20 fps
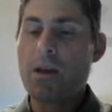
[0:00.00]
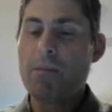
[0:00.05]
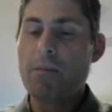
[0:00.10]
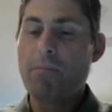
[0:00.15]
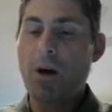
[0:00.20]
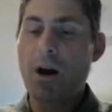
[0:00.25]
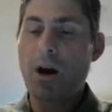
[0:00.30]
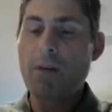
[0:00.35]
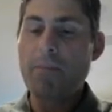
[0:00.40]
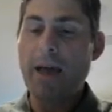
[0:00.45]

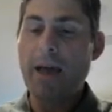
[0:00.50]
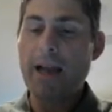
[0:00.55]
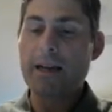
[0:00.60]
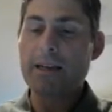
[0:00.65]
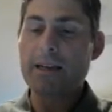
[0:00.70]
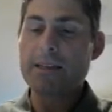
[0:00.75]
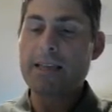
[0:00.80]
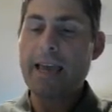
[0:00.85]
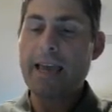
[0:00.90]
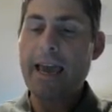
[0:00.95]
Bar
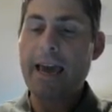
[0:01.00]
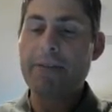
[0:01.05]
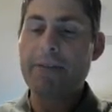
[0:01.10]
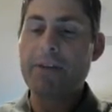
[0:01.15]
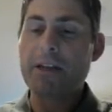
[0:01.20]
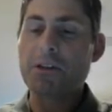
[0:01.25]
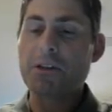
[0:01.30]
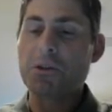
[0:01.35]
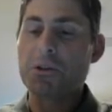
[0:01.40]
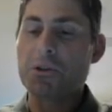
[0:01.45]
magnets have
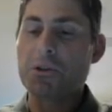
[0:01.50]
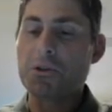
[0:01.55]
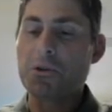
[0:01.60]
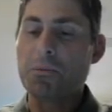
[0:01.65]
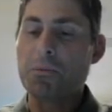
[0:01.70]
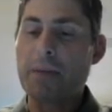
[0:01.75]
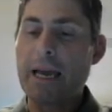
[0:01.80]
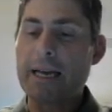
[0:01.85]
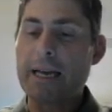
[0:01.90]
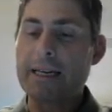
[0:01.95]
a little
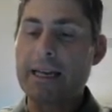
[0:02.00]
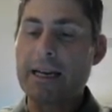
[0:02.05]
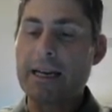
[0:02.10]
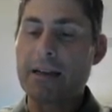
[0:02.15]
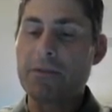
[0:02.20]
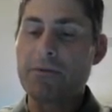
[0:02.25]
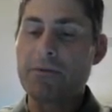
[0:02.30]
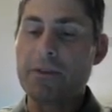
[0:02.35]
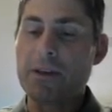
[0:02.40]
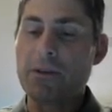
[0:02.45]

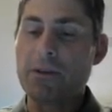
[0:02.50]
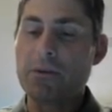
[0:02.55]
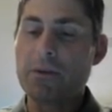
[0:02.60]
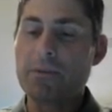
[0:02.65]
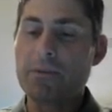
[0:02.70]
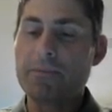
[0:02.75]
magnetic field.